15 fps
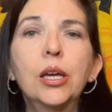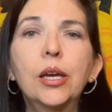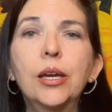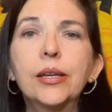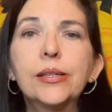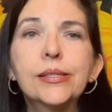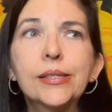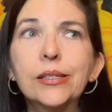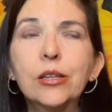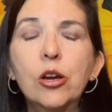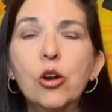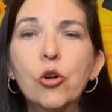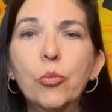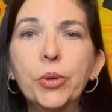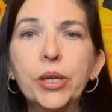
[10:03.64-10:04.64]
He said
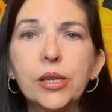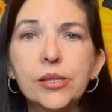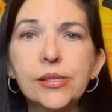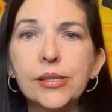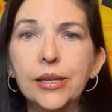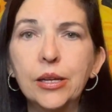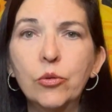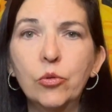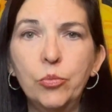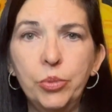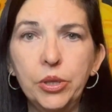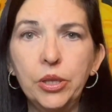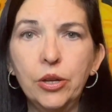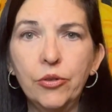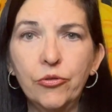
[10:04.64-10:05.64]
no, because then it would be
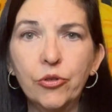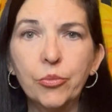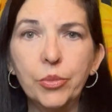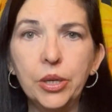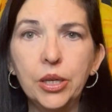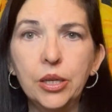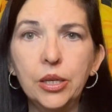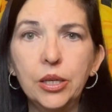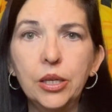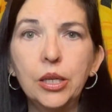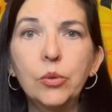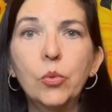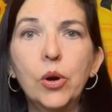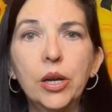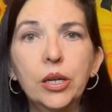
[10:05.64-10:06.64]
there for me. He
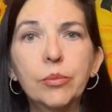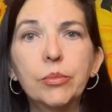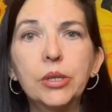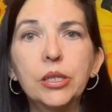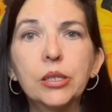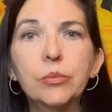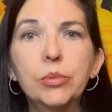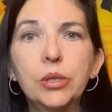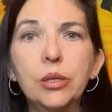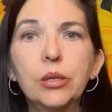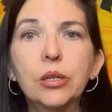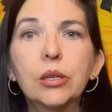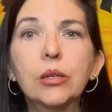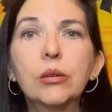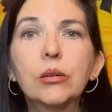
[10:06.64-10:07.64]
wanted me to
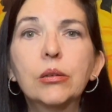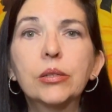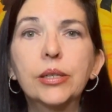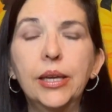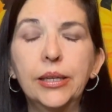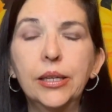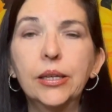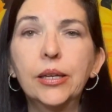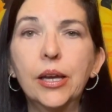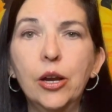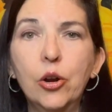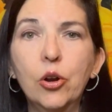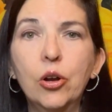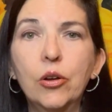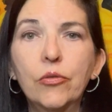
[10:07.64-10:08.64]
be taken
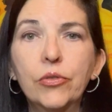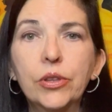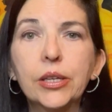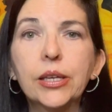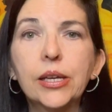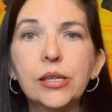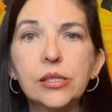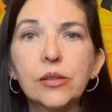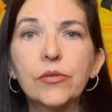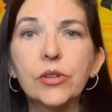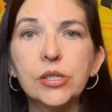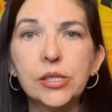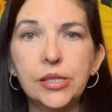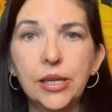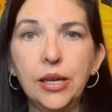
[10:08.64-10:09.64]
care of in the case of
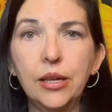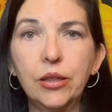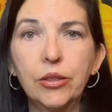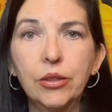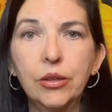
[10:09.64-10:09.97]
his death.